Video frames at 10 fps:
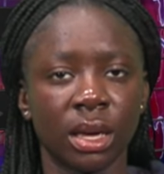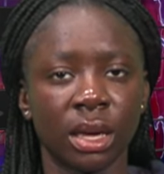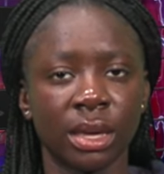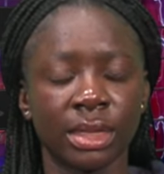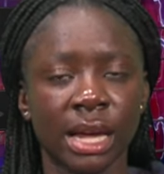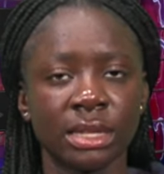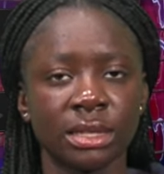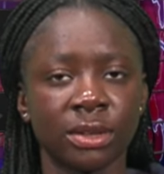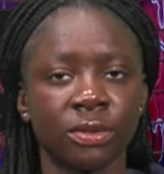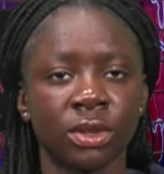And that's
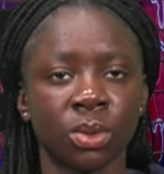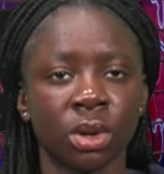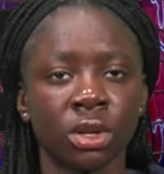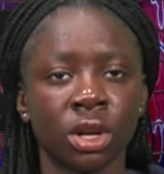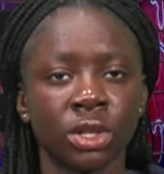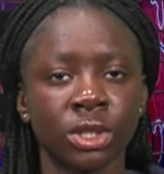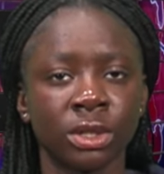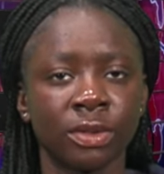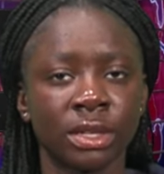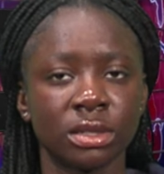it for the World
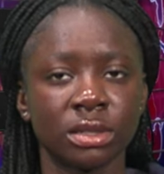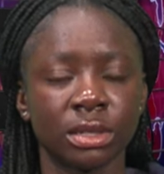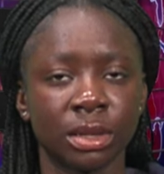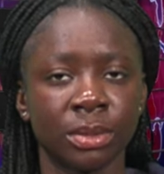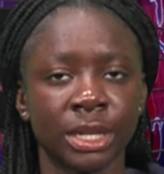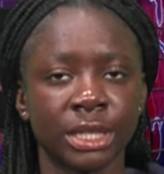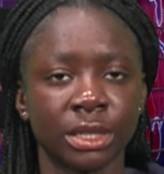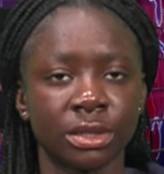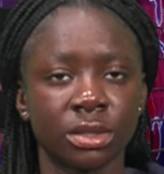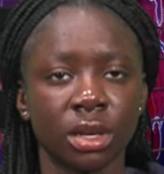Cultural Events and
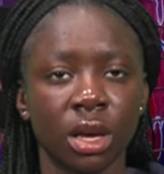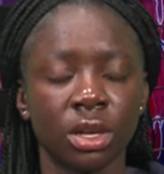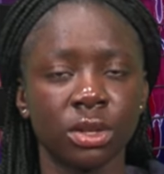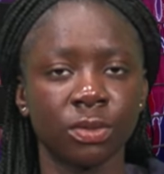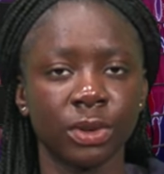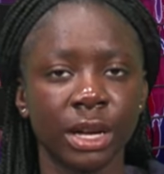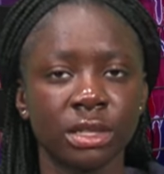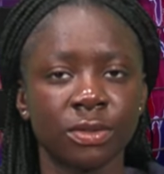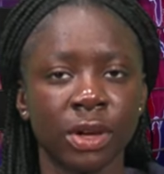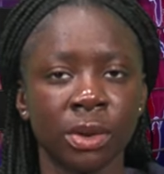Celebrations. Don't forget
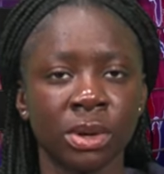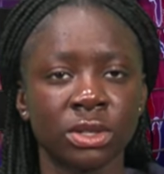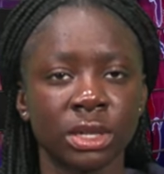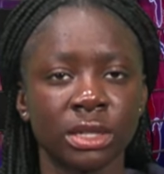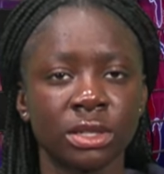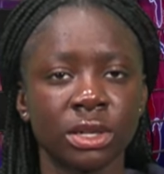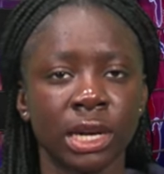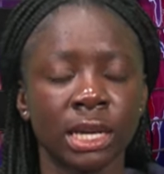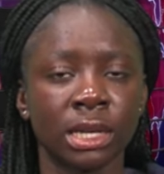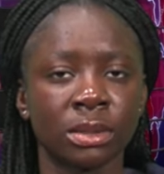to follow us on
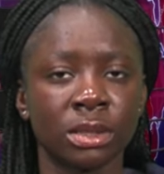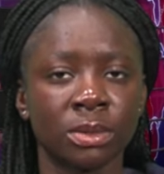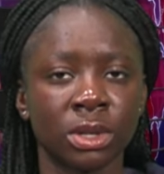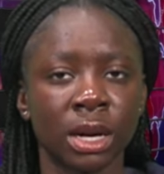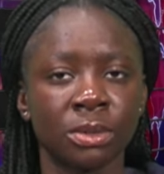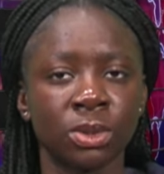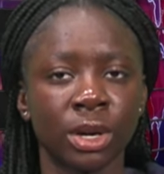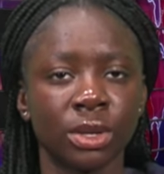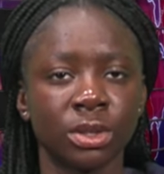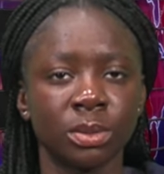Instagram and subscribe to
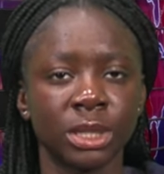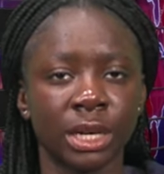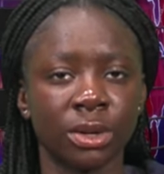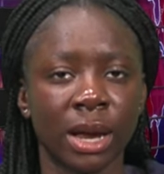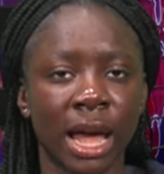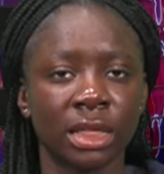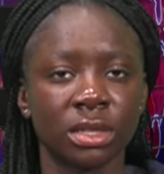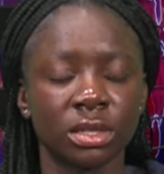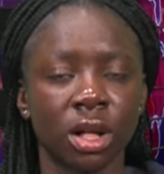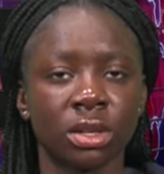our YouTube channel at
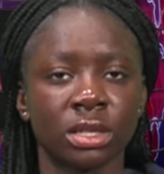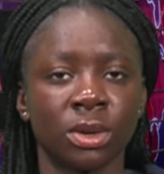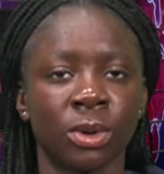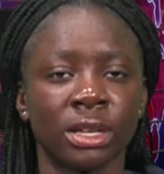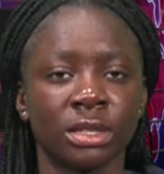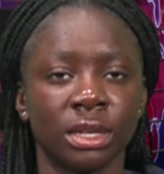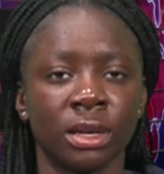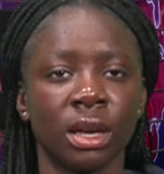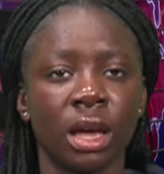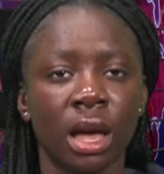The Scholars
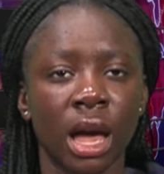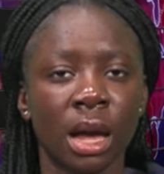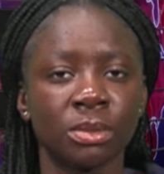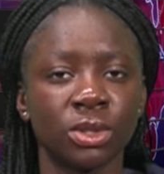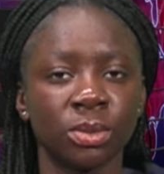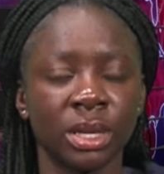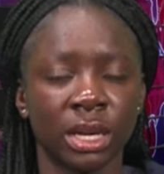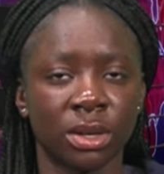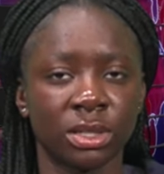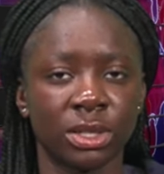NYC. I'm Tumi
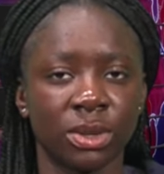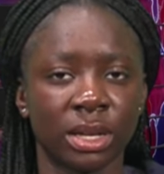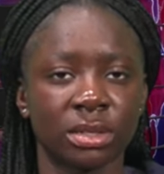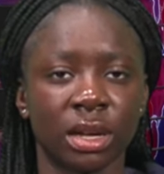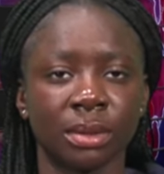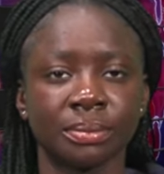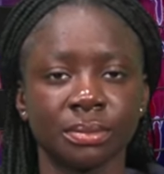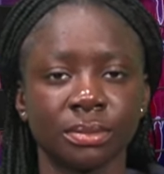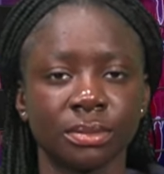and I'll see you next time.